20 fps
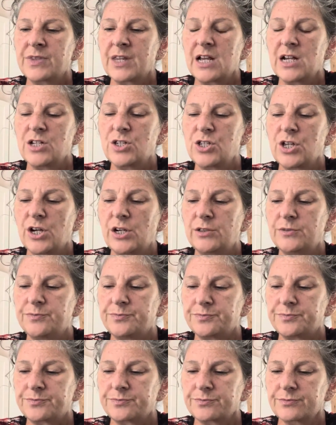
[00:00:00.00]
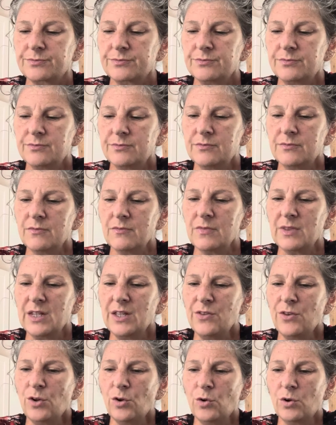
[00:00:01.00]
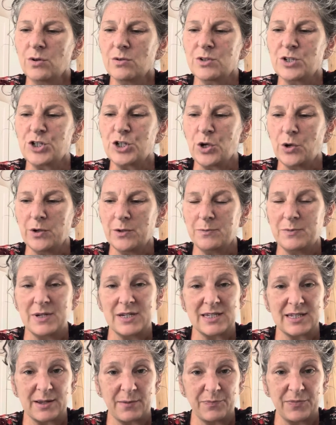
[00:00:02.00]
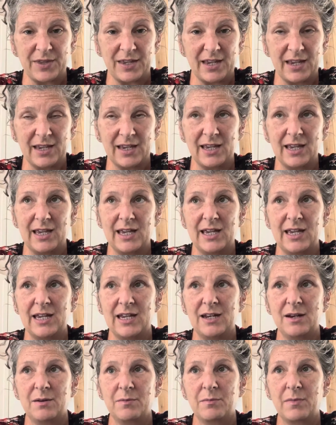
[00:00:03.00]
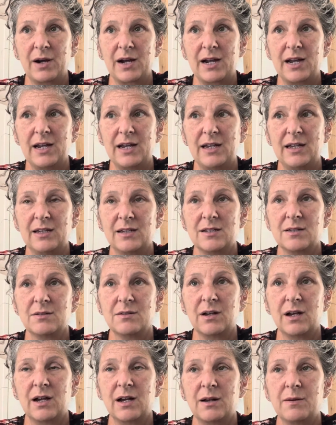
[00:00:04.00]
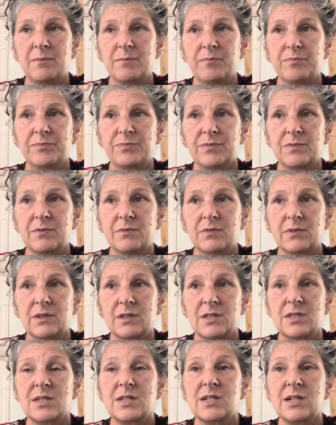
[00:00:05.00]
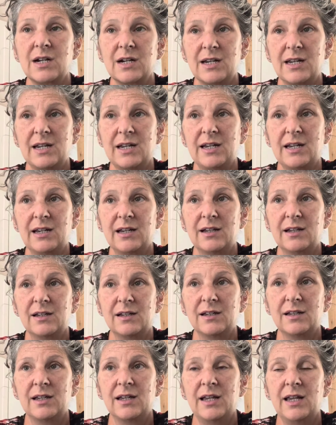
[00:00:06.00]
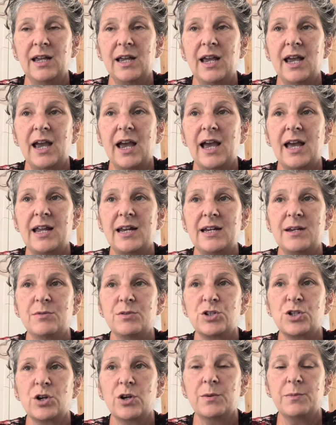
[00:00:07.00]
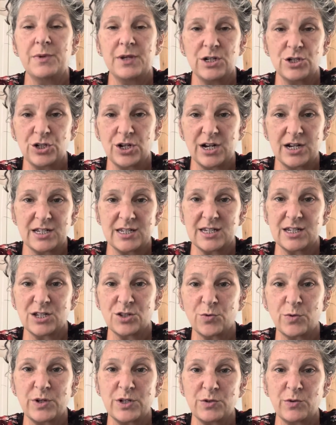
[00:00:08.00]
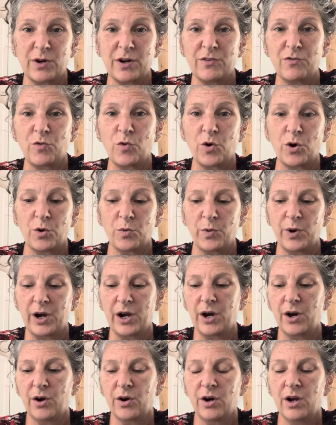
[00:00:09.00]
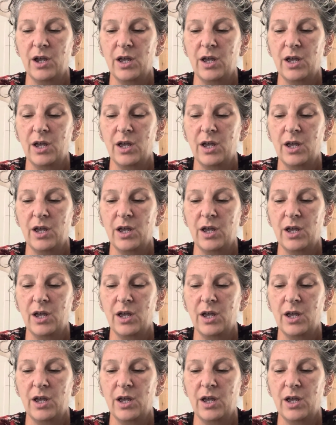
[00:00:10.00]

So the Lord was showing me something in my studying, and he was showing me in Genesis 3:24 where